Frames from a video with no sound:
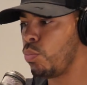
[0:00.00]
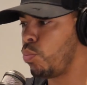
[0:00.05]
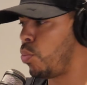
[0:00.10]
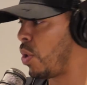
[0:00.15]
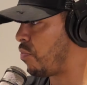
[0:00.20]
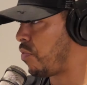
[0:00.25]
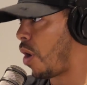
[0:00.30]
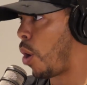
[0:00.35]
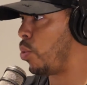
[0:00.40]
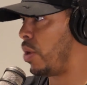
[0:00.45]

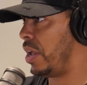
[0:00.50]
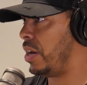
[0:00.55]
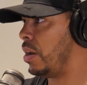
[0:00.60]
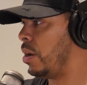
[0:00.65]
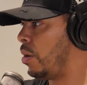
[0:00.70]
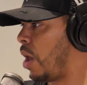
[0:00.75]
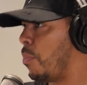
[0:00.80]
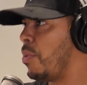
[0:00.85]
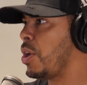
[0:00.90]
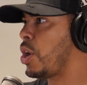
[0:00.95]
We're rolling.
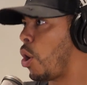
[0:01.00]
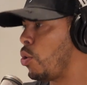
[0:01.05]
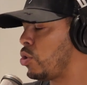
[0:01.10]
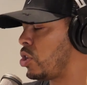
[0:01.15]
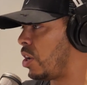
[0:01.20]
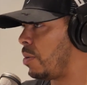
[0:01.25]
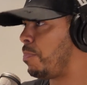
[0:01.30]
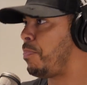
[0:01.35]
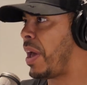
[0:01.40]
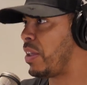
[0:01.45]
Like, we go
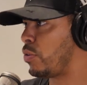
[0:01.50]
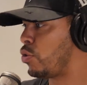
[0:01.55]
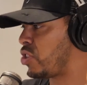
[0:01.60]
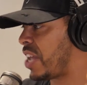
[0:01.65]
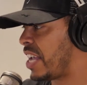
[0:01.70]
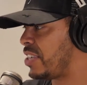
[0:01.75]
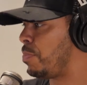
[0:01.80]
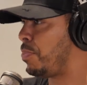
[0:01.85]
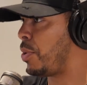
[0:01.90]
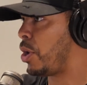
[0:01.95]
to the petrol
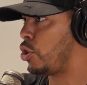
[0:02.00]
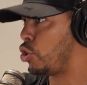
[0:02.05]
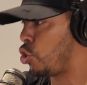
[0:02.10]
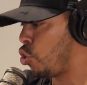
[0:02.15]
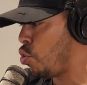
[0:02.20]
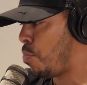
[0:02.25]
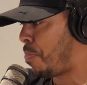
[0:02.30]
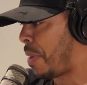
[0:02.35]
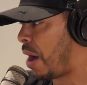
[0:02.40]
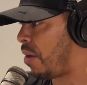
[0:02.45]
station,
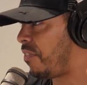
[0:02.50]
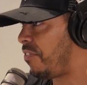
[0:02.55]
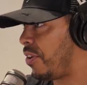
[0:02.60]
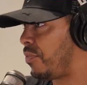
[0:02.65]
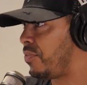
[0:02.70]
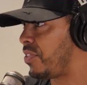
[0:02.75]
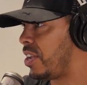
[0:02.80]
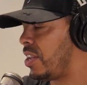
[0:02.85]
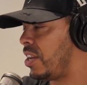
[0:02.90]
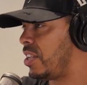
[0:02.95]
put
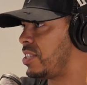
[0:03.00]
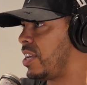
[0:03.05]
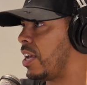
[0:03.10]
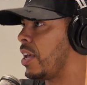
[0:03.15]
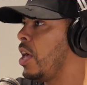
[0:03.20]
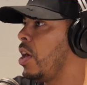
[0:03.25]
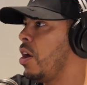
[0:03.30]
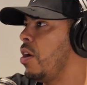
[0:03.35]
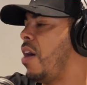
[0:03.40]
£2.50 in the tick.